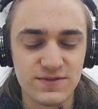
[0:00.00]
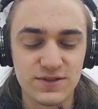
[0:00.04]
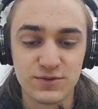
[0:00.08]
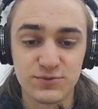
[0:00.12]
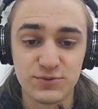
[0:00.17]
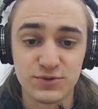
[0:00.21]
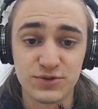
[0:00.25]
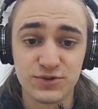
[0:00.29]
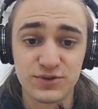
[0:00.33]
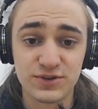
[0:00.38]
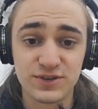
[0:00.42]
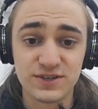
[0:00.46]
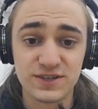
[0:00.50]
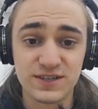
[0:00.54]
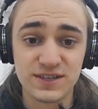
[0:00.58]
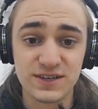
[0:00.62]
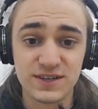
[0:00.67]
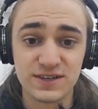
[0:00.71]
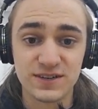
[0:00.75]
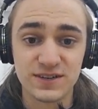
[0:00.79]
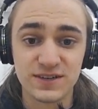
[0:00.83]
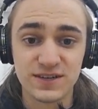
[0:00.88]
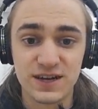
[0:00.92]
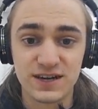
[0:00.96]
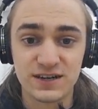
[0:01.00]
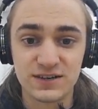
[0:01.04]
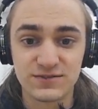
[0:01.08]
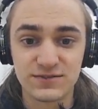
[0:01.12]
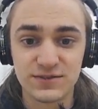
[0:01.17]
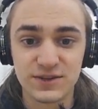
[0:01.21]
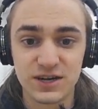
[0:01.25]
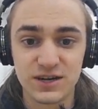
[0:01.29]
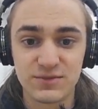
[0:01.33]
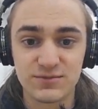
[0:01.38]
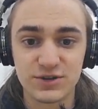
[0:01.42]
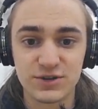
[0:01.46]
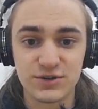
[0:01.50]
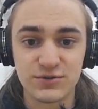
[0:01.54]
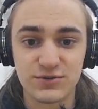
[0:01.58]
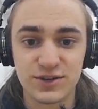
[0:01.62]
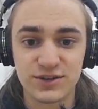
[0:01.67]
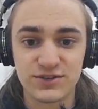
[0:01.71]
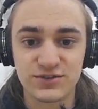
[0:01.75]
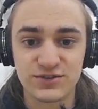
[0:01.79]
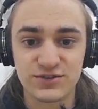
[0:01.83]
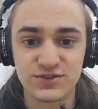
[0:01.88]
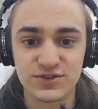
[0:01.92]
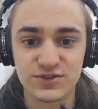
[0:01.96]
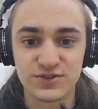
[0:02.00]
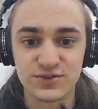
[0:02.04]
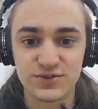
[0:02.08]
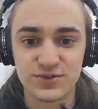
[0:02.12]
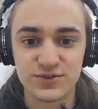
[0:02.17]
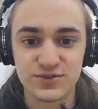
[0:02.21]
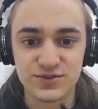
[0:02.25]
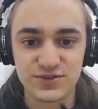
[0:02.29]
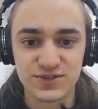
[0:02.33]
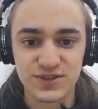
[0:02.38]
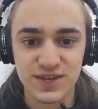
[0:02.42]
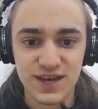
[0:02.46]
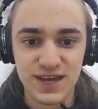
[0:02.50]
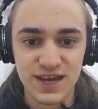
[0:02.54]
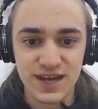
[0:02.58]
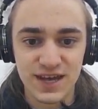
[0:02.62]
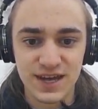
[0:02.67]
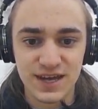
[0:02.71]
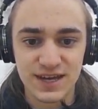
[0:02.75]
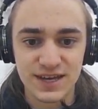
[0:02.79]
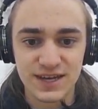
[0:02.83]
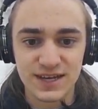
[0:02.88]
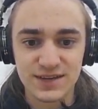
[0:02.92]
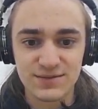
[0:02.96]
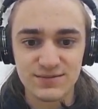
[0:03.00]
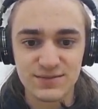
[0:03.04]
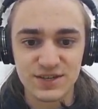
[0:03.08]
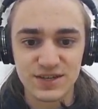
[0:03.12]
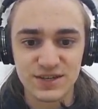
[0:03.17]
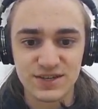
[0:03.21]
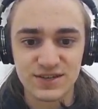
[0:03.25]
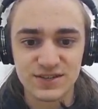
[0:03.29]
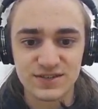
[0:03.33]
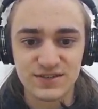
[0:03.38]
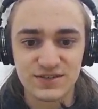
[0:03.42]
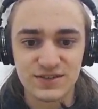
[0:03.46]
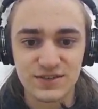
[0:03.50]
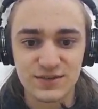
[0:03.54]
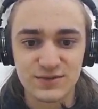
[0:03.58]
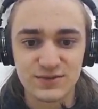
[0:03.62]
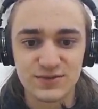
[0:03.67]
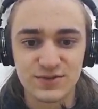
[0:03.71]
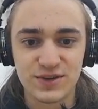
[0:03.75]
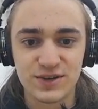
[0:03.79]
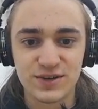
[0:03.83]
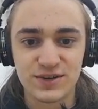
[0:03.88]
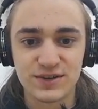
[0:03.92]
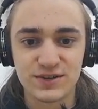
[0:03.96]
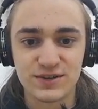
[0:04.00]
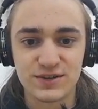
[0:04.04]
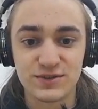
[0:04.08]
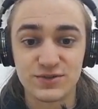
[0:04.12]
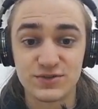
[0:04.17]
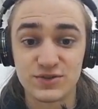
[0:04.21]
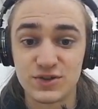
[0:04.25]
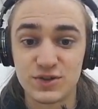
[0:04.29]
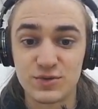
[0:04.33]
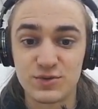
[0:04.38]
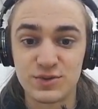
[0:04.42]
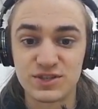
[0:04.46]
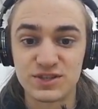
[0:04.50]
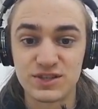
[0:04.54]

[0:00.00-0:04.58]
even though we're going to need a lot of common quest shulkers, because those are the